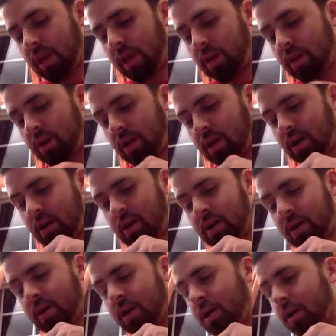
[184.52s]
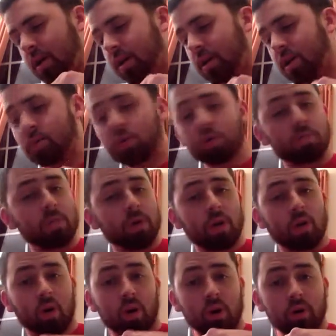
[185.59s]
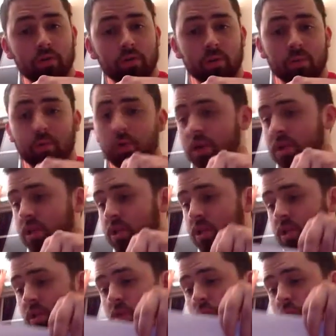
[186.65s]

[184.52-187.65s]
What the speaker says: And generally speaking, all of their pressings look